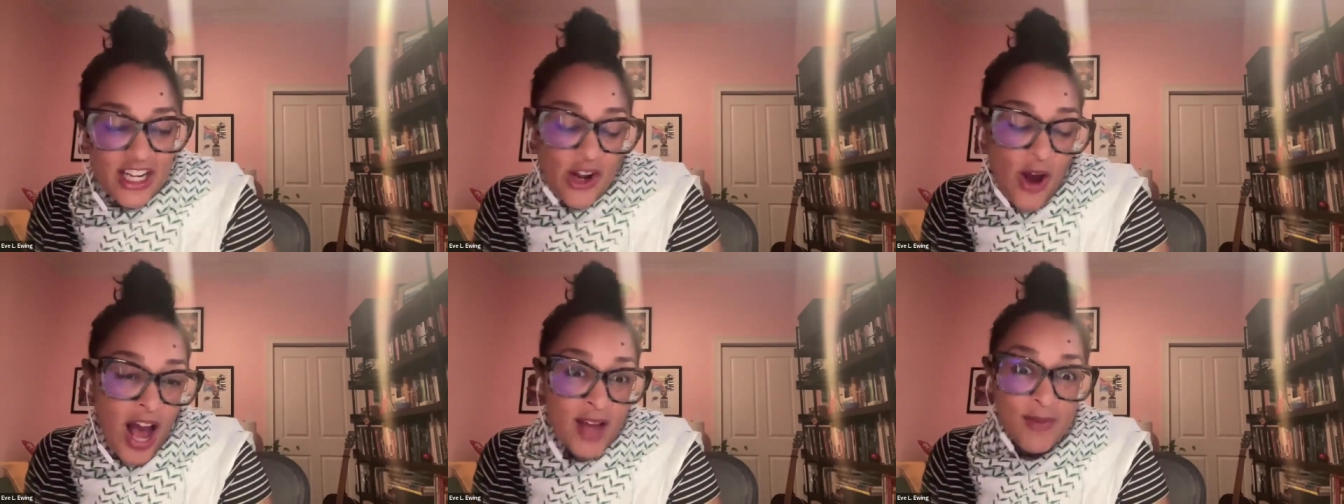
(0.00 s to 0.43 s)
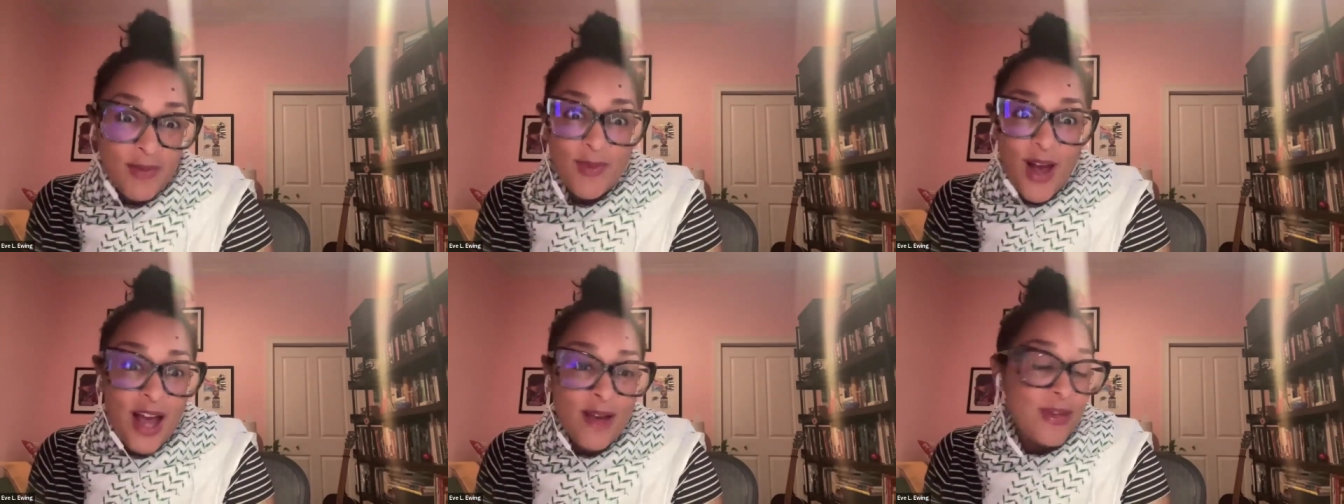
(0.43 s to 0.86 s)

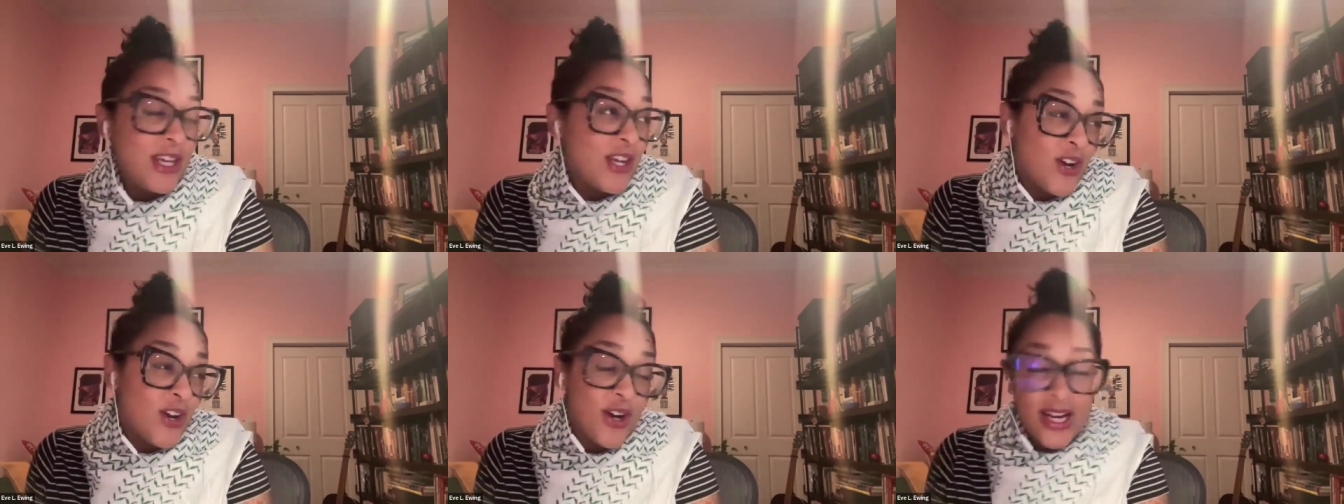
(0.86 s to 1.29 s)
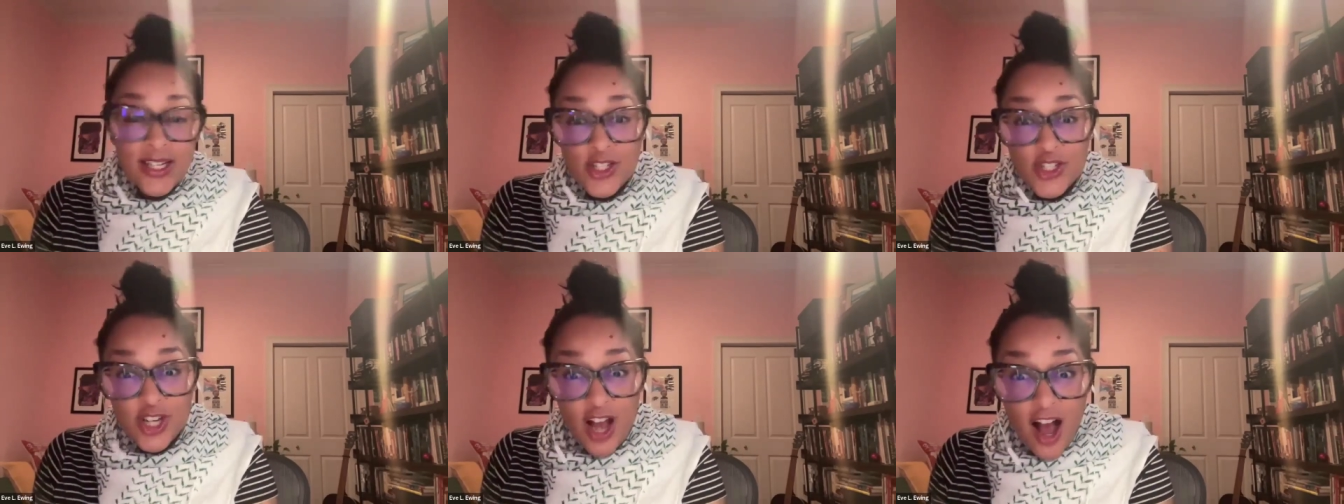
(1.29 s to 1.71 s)
I'm here
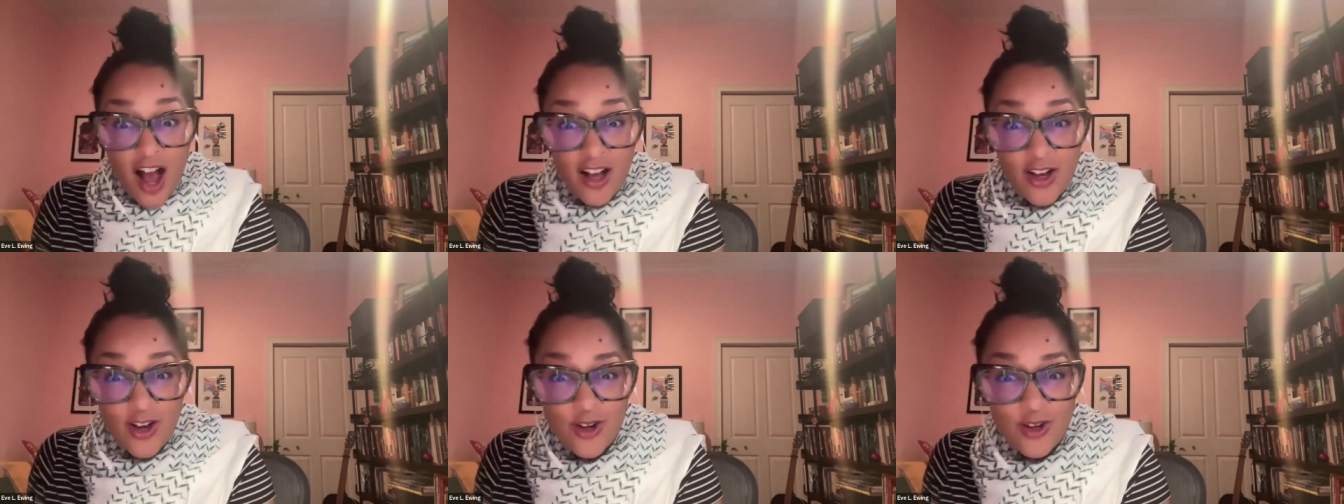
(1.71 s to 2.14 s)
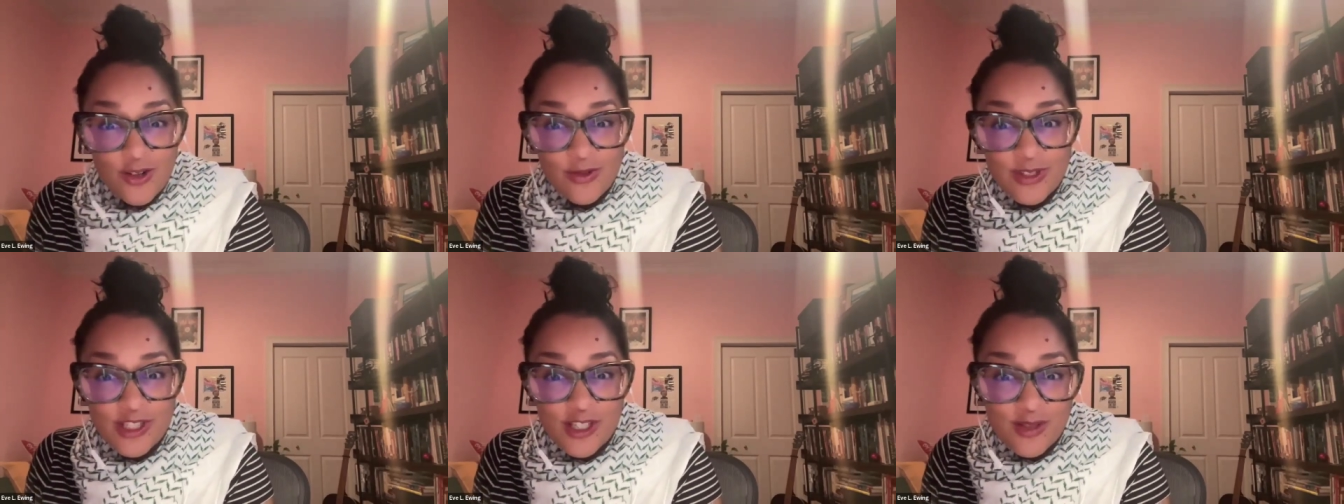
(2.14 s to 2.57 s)
in
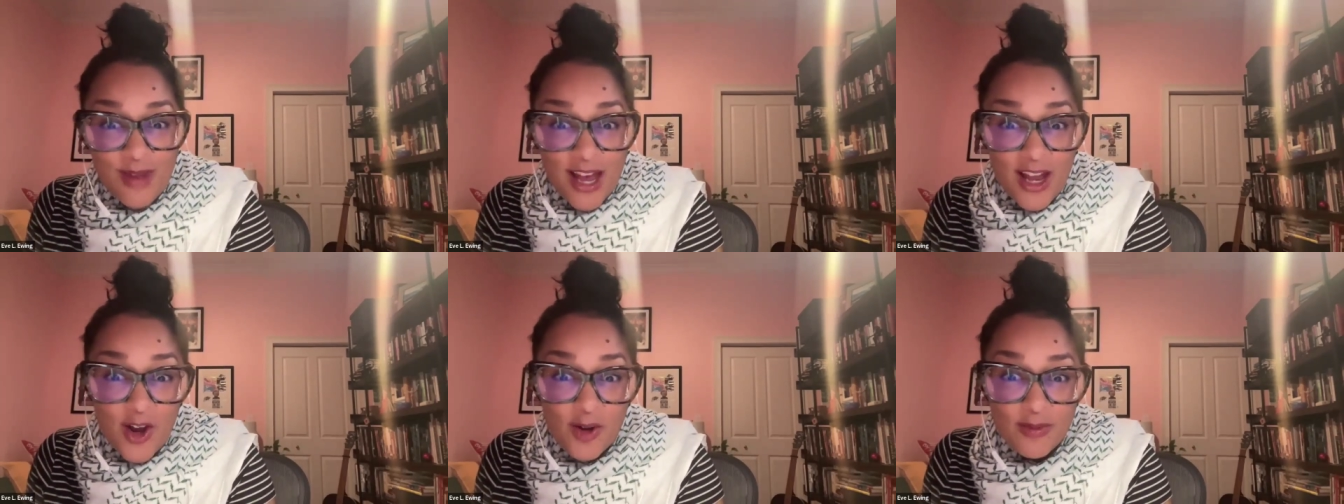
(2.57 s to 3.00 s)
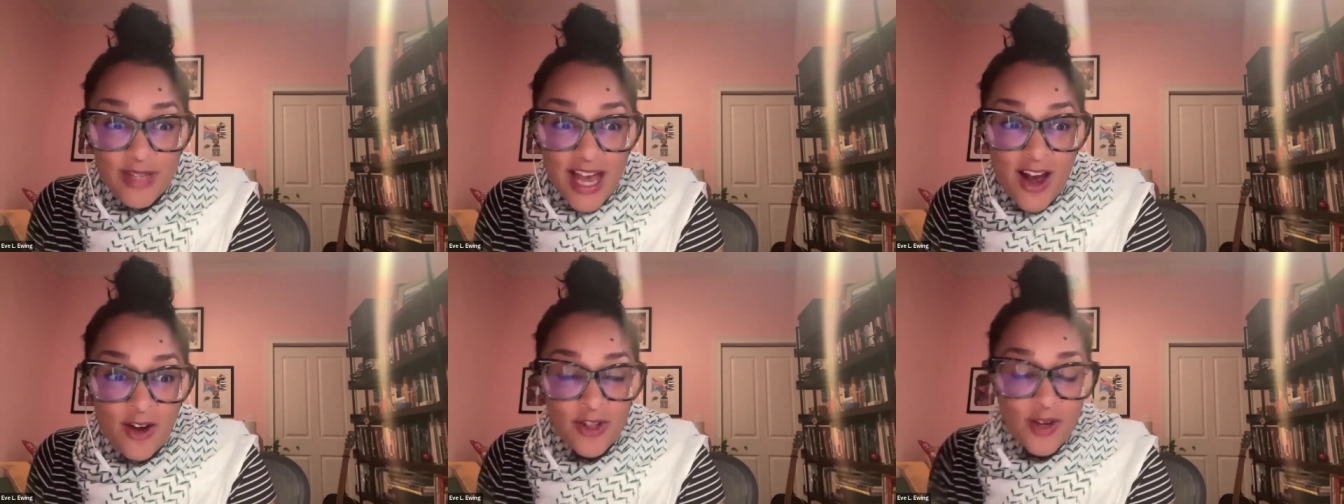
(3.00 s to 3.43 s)
Chicago, which is my
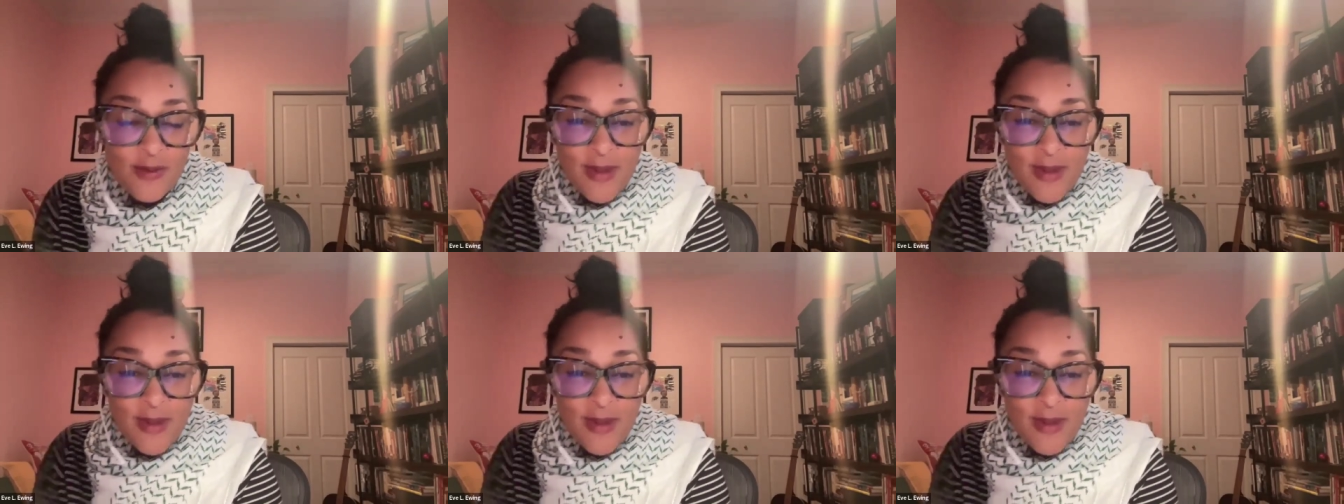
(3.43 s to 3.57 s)
hometown.